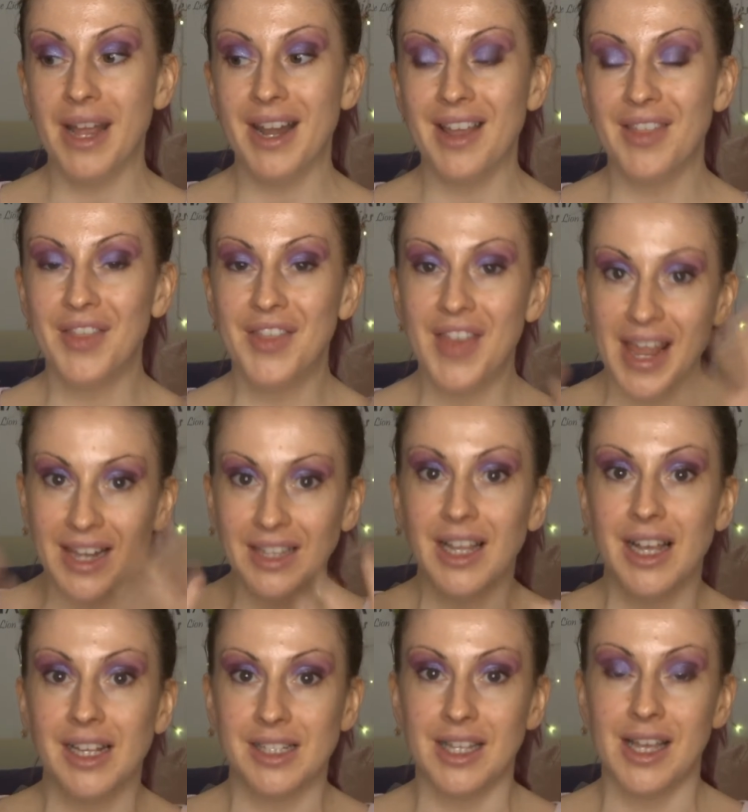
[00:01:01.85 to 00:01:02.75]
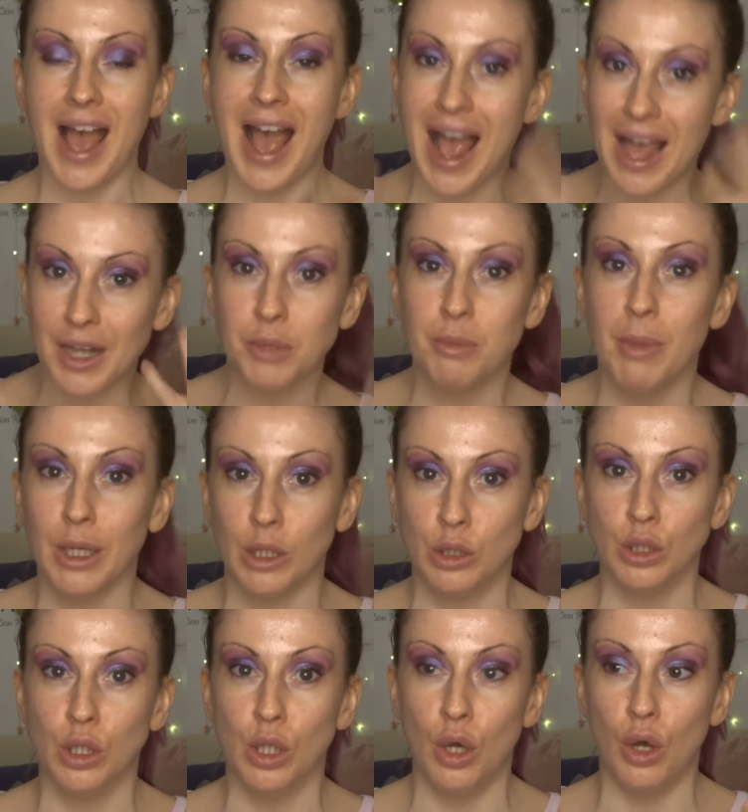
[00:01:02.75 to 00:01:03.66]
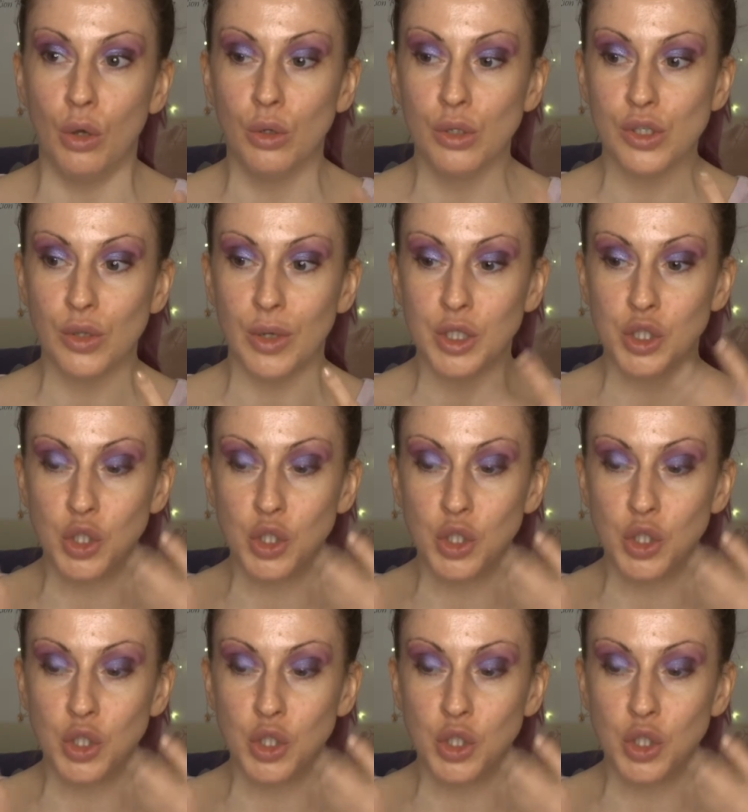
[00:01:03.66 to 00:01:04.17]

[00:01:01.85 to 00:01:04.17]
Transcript: and I then like to add my glow so I